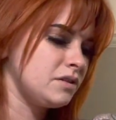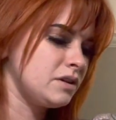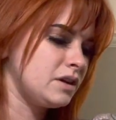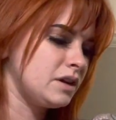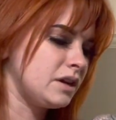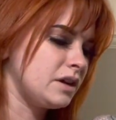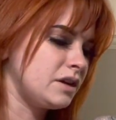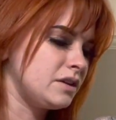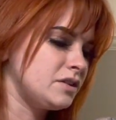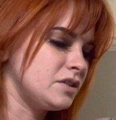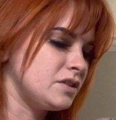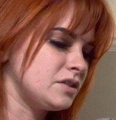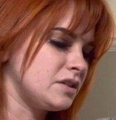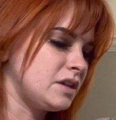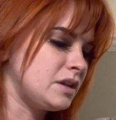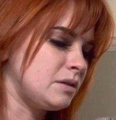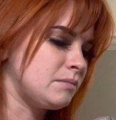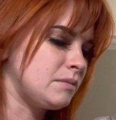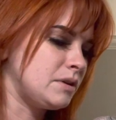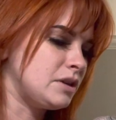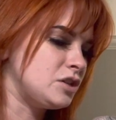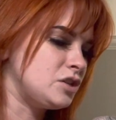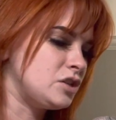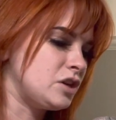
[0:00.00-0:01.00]
I got just, like,
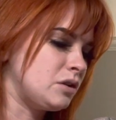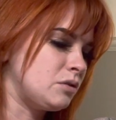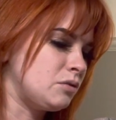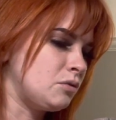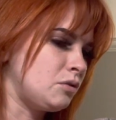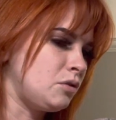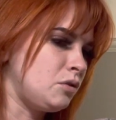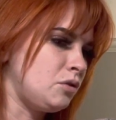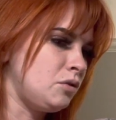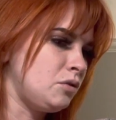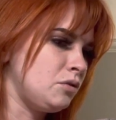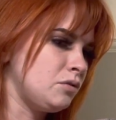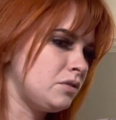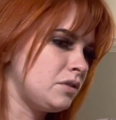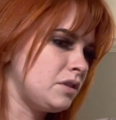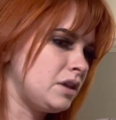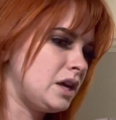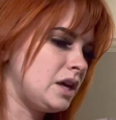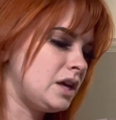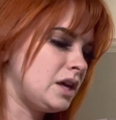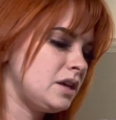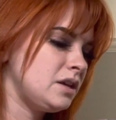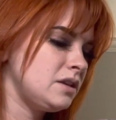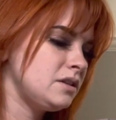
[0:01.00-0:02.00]
my general
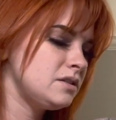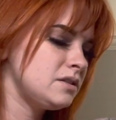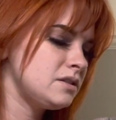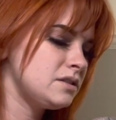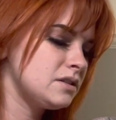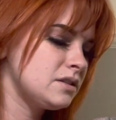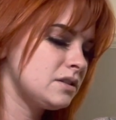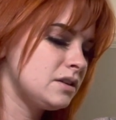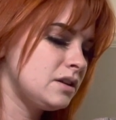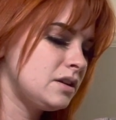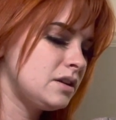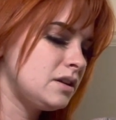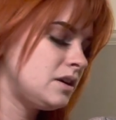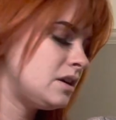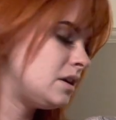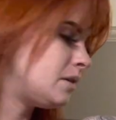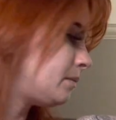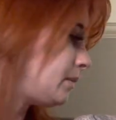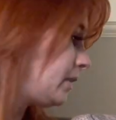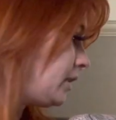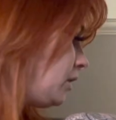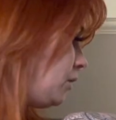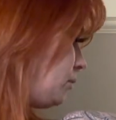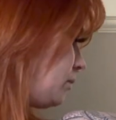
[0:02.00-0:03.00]
things.
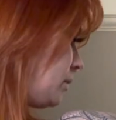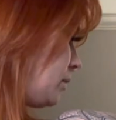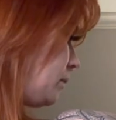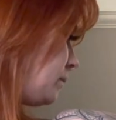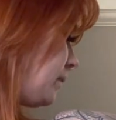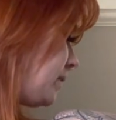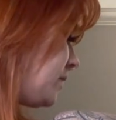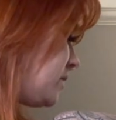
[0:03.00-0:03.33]
Am I going to wear my